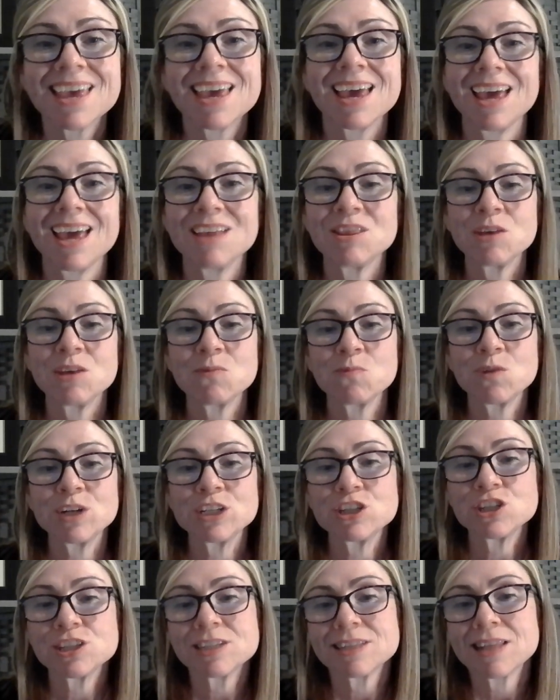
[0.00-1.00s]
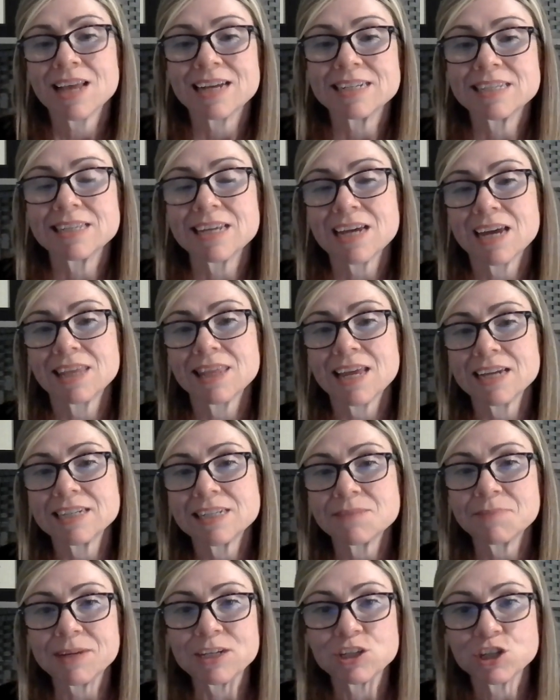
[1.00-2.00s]
And then one just last thing I'd like
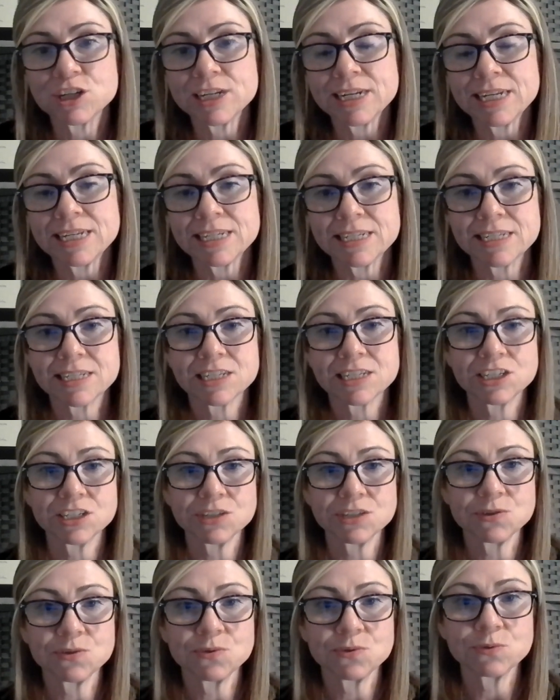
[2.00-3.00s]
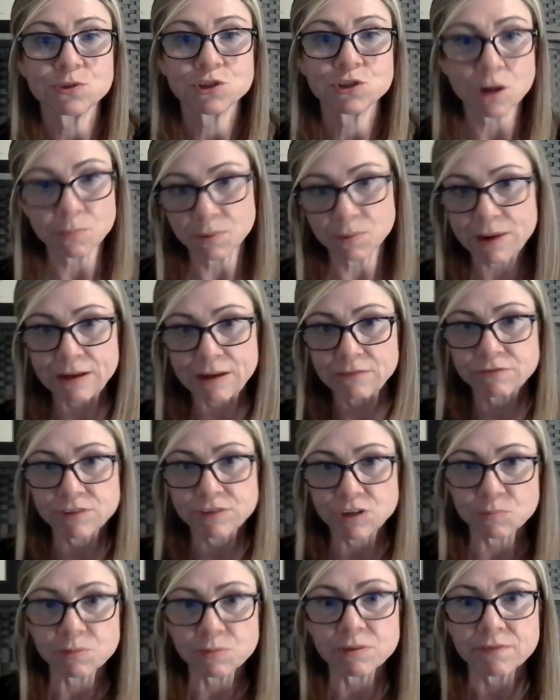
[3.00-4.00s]
to mention is to shop around for
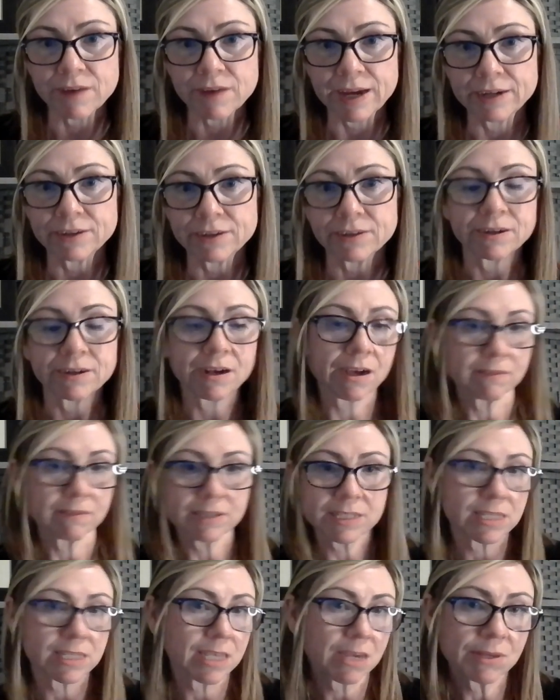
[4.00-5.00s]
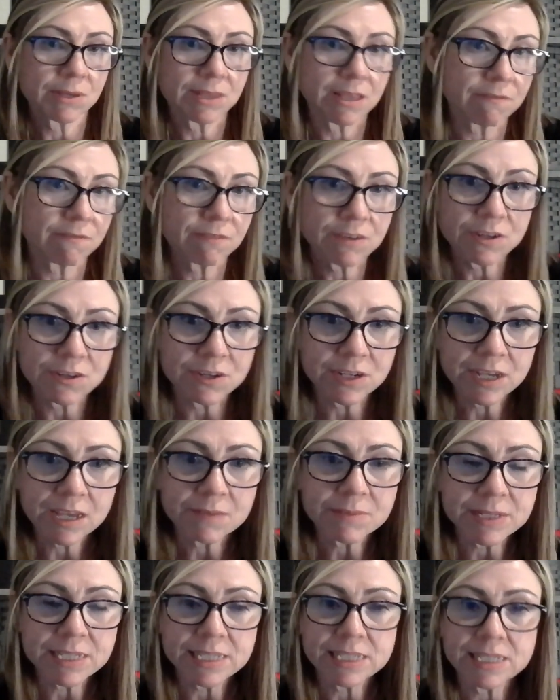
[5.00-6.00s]
your provider. Obviously, I would love for you to
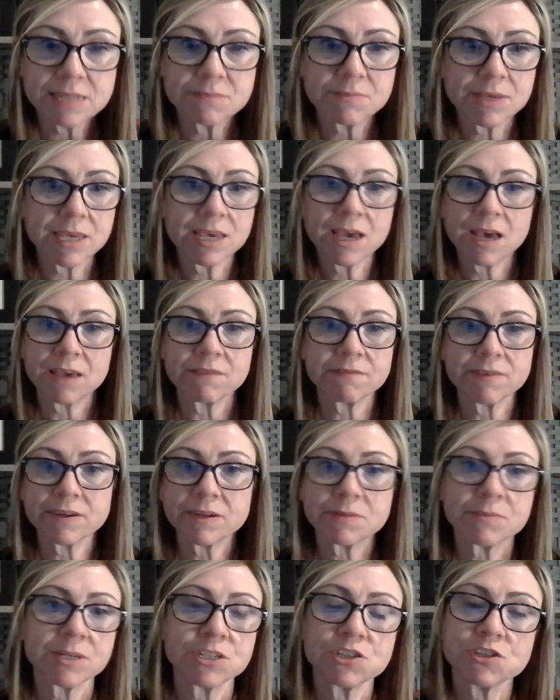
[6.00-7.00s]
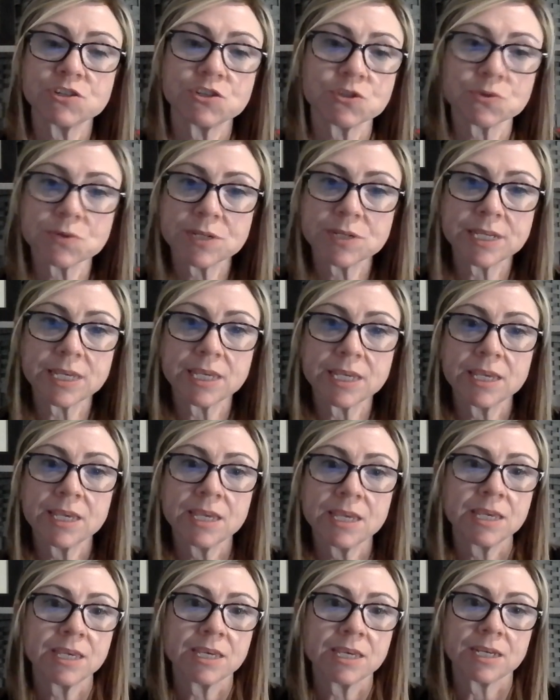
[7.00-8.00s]
come and see me. I very much enjoy
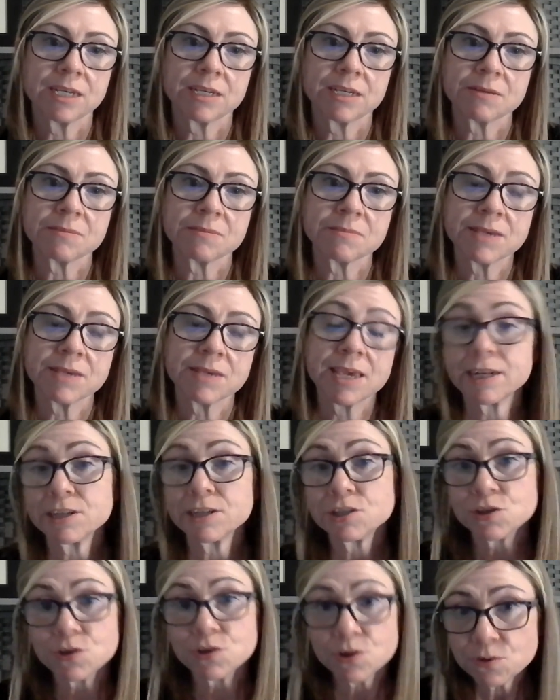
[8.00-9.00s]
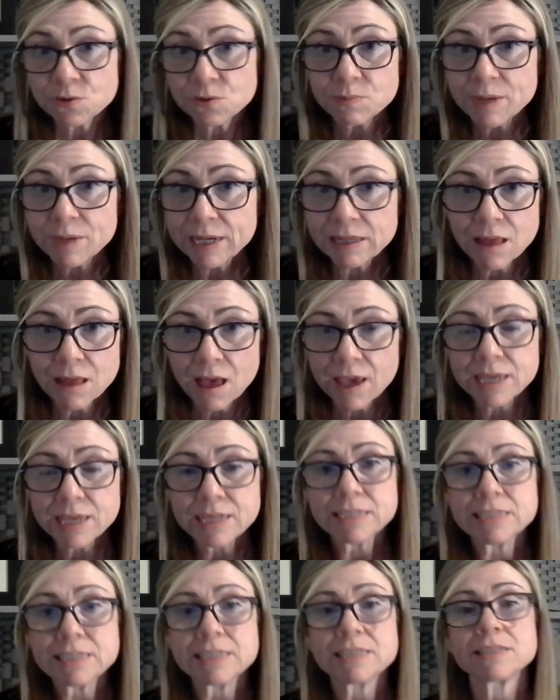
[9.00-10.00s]
getting to know my
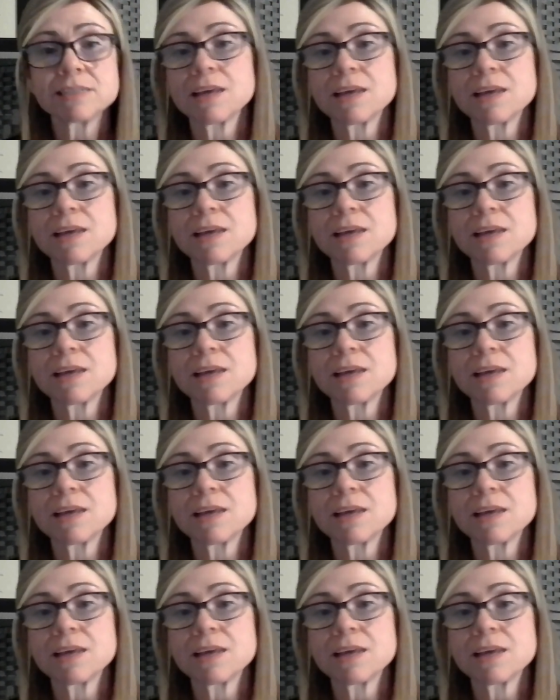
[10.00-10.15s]
clients.